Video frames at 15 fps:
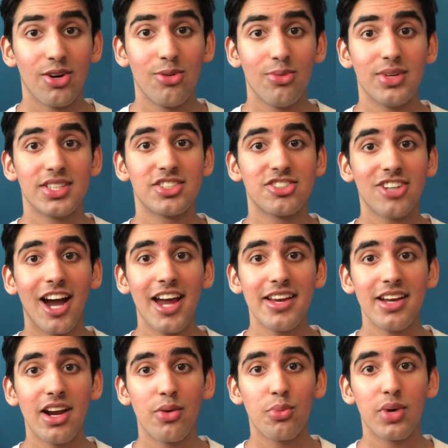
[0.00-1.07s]
with
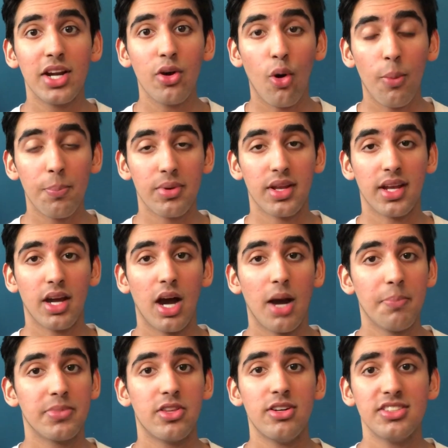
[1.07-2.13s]
China reopening
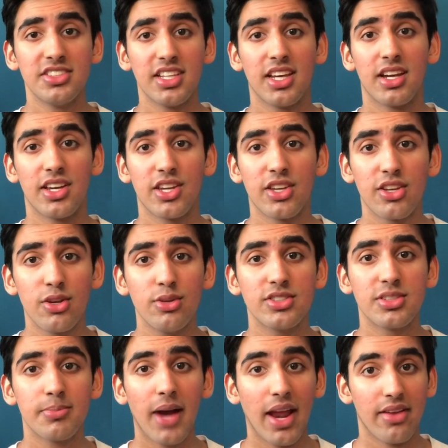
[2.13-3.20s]
up, they're seeing a
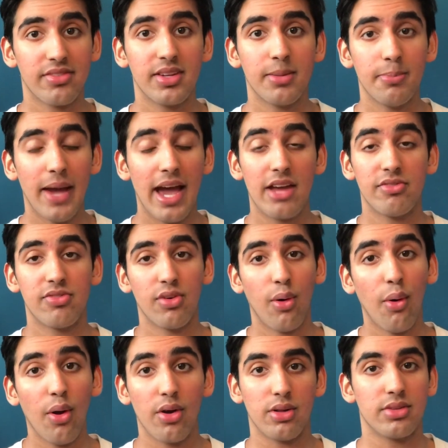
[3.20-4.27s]
huge amount of demand
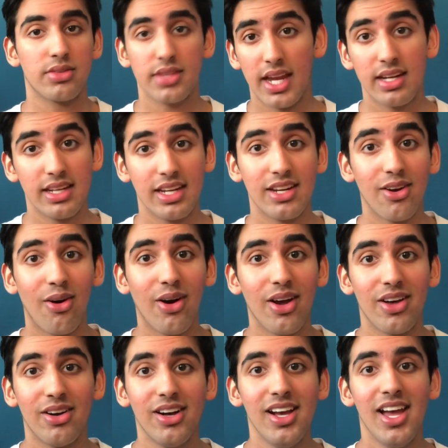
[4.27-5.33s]
for oil. They need
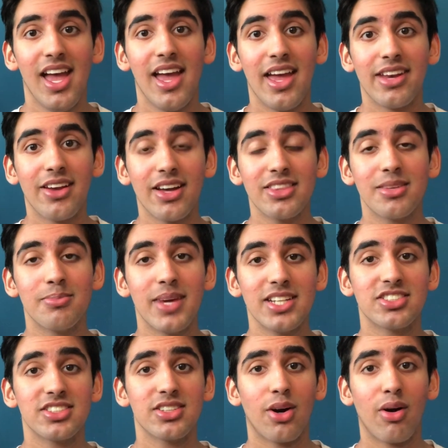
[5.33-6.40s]
oil. Not to
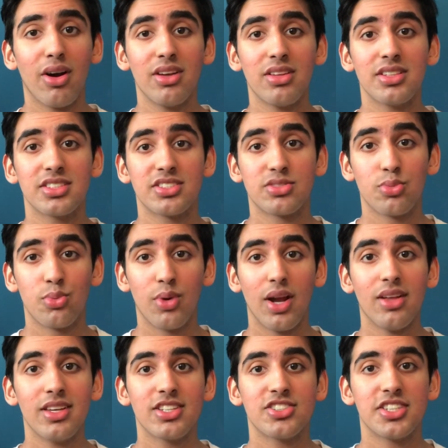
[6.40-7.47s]
mention oil is
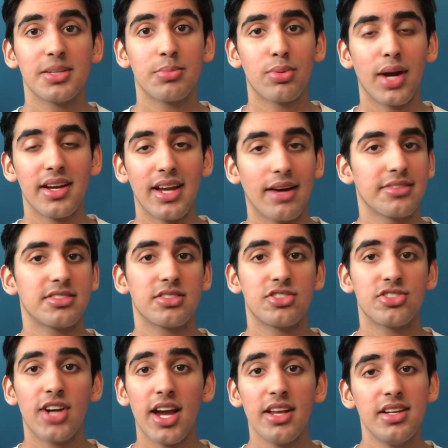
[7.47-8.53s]
really cheap right now. So
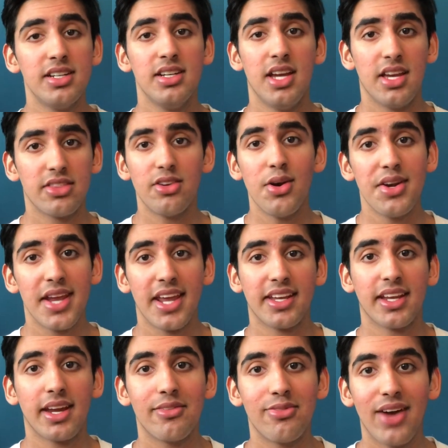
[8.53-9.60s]
China, they're
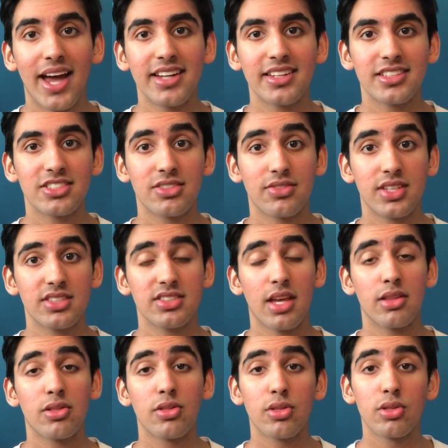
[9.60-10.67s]
taking advantage of this
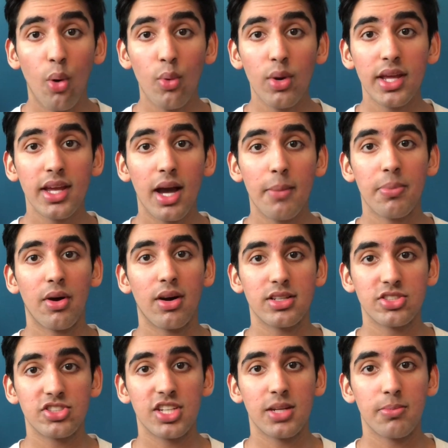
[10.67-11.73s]
and loading up on
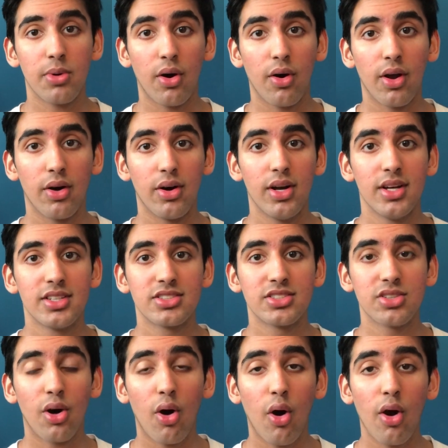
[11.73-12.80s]
cheap oil.
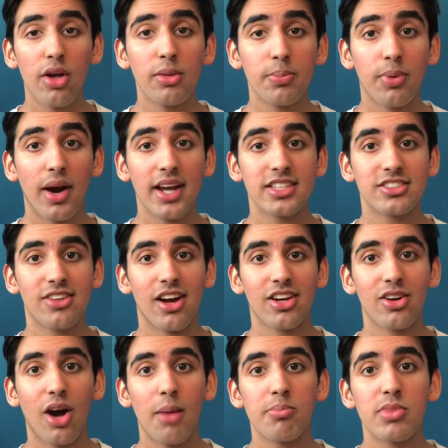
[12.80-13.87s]
So
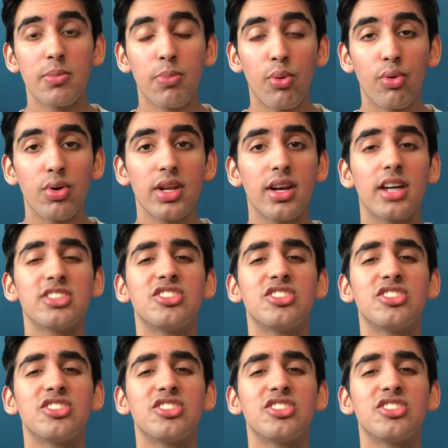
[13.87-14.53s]
oilprice.com reported a